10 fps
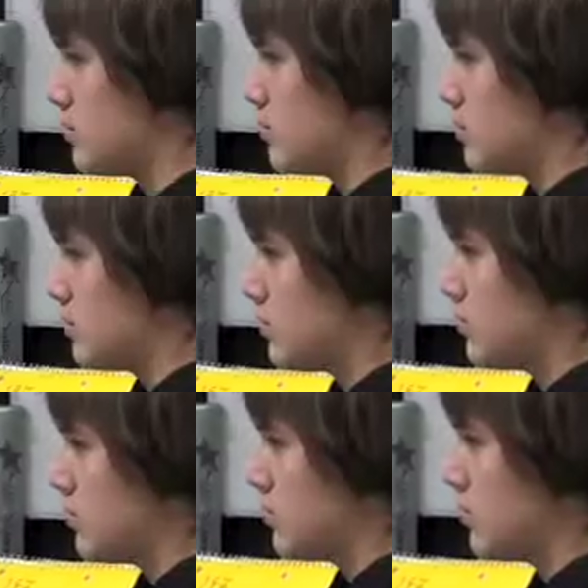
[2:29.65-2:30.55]

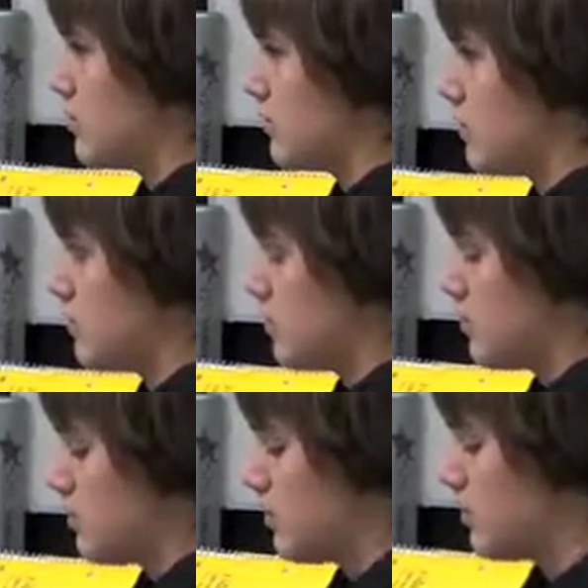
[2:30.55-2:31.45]
40% of their time.
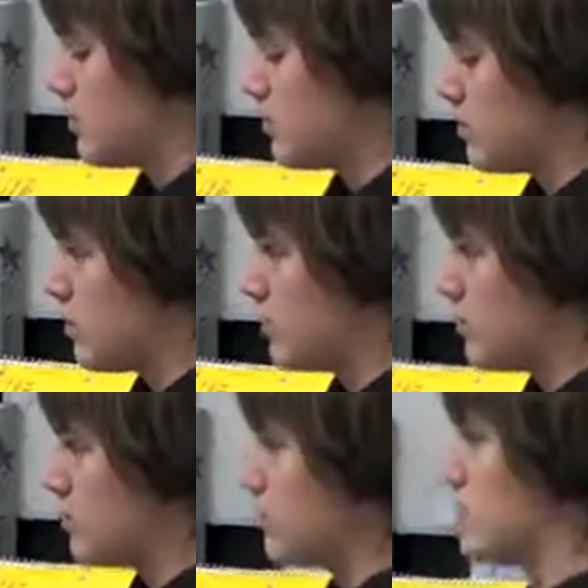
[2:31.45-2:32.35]

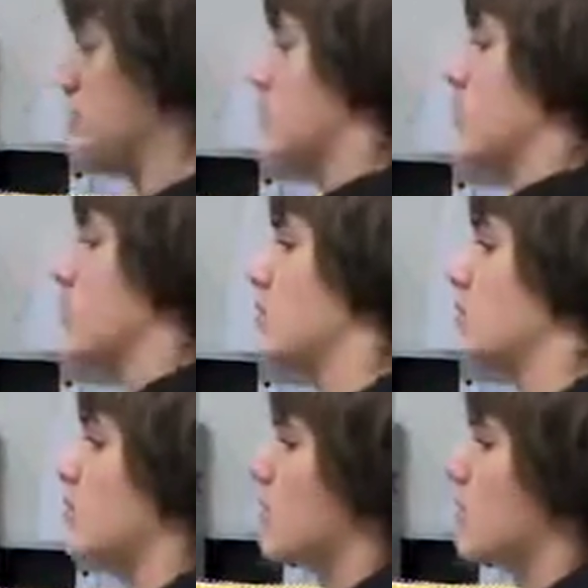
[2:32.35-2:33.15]
Once they've done the research,